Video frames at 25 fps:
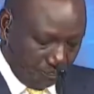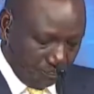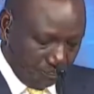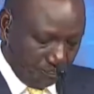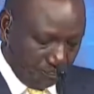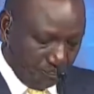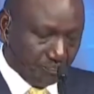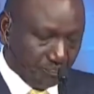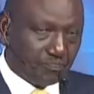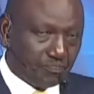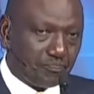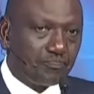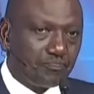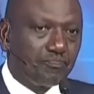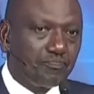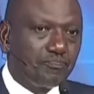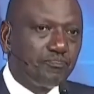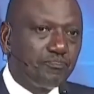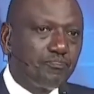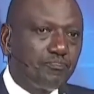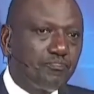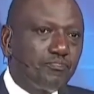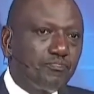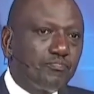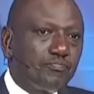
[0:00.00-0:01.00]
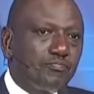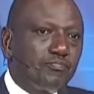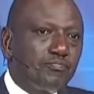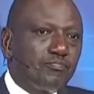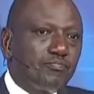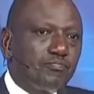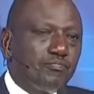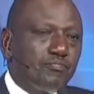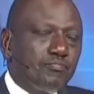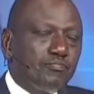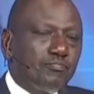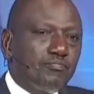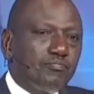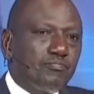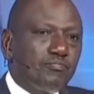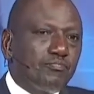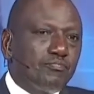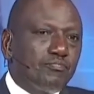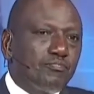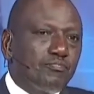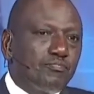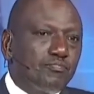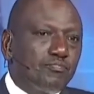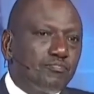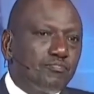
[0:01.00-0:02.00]

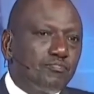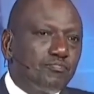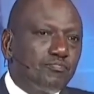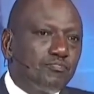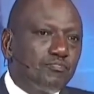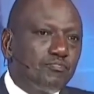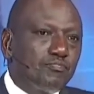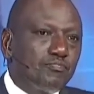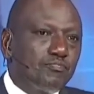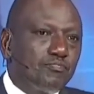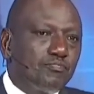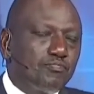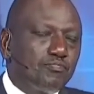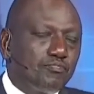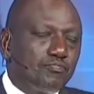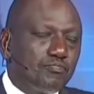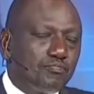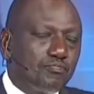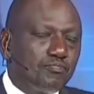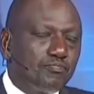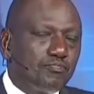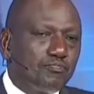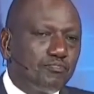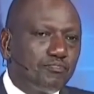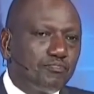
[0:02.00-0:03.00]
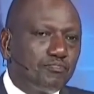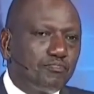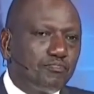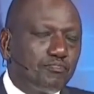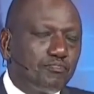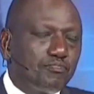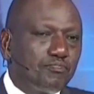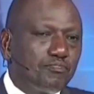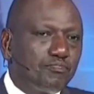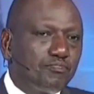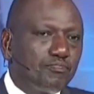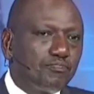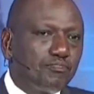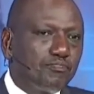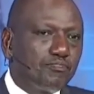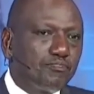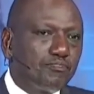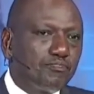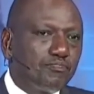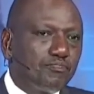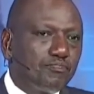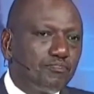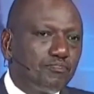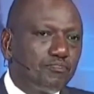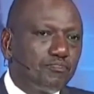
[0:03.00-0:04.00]

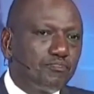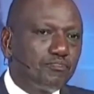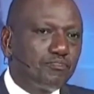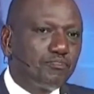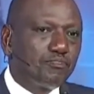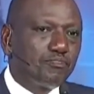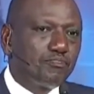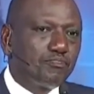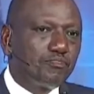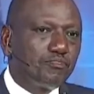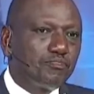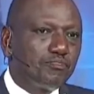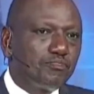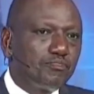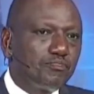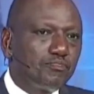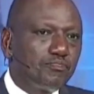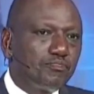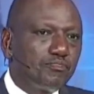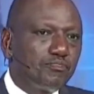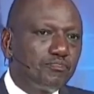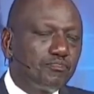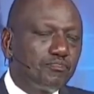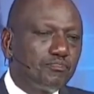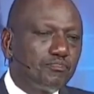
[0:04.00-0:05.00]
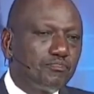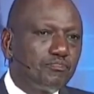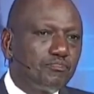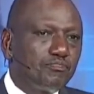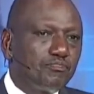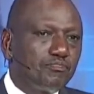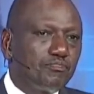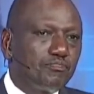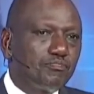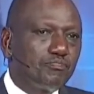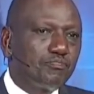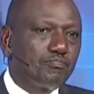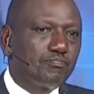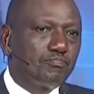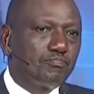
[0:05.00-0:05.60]
(silent)